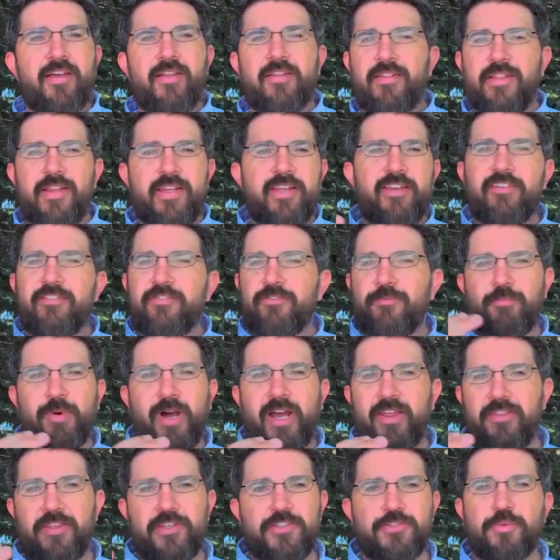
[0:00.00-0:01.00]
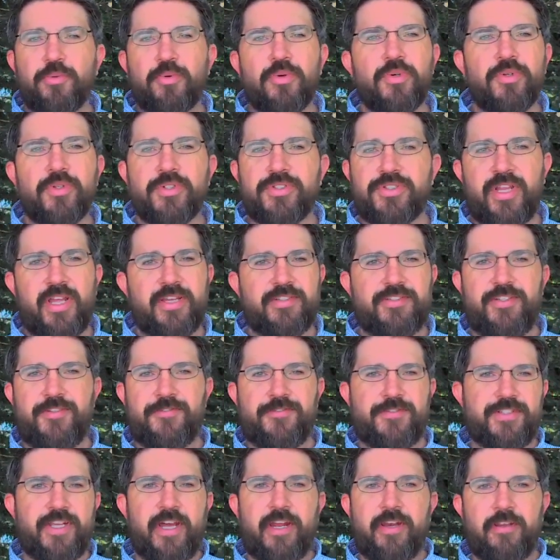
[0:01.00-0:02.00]
live by these rules that
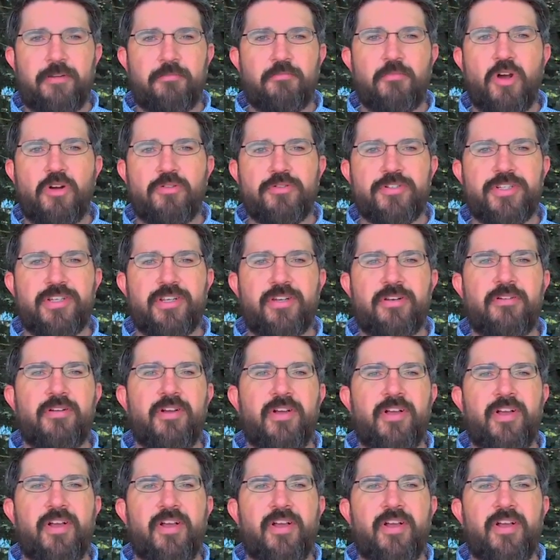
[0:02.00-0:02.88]
you've set in motion.